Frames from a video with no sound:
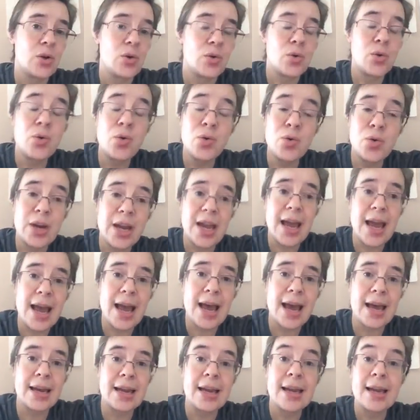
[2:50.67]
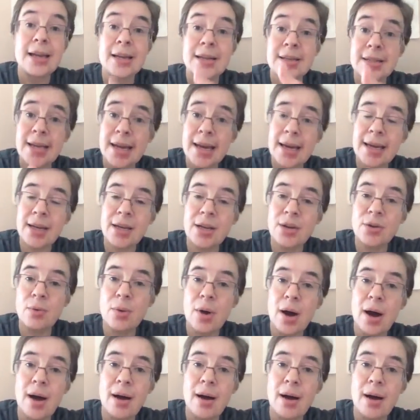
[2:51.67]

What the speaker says: who can take you